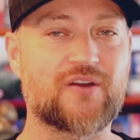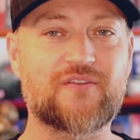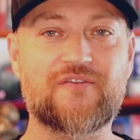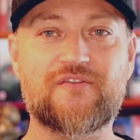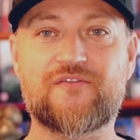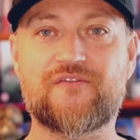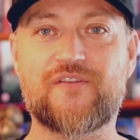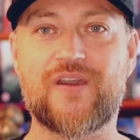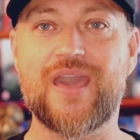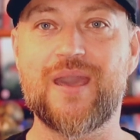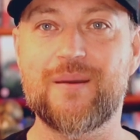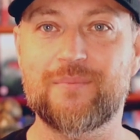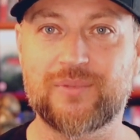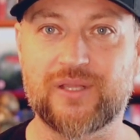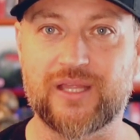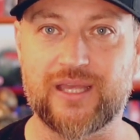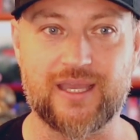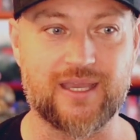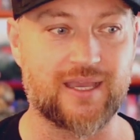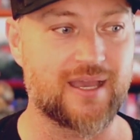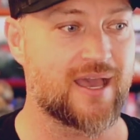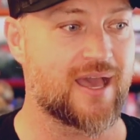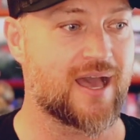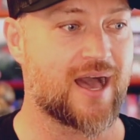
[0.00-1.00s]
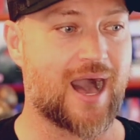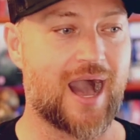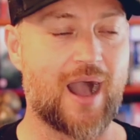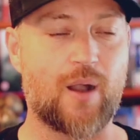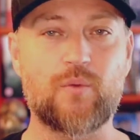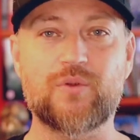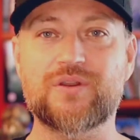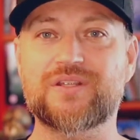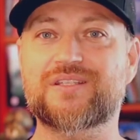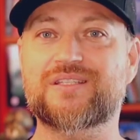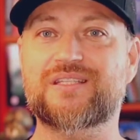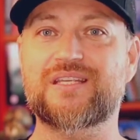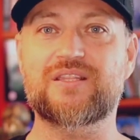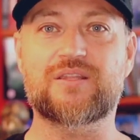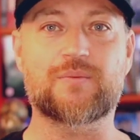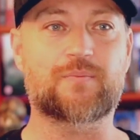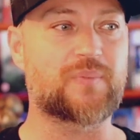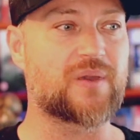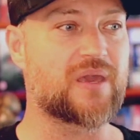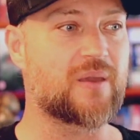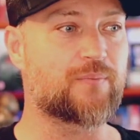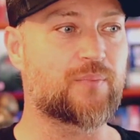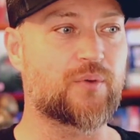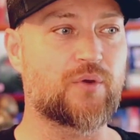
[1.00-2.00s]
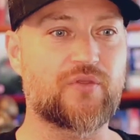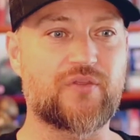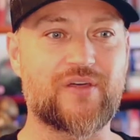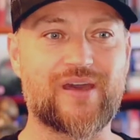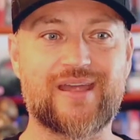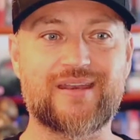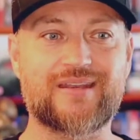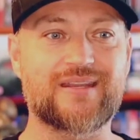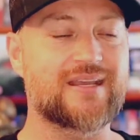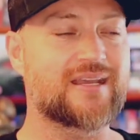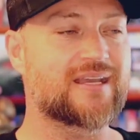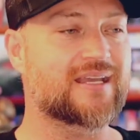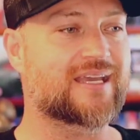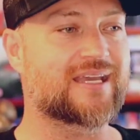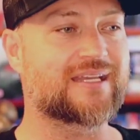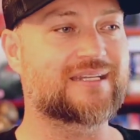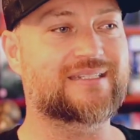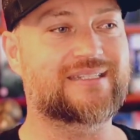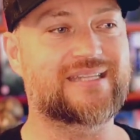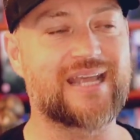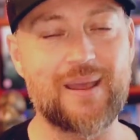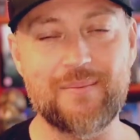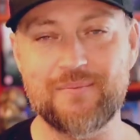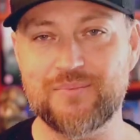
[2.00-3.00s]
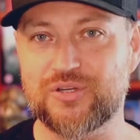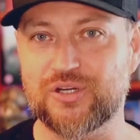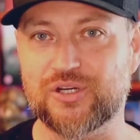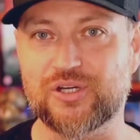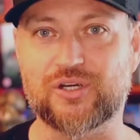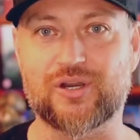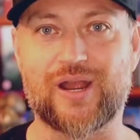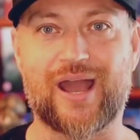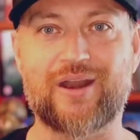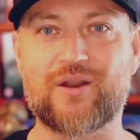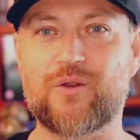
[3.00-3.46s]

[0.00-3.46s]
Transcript: her family. I want to see the people that condemned her.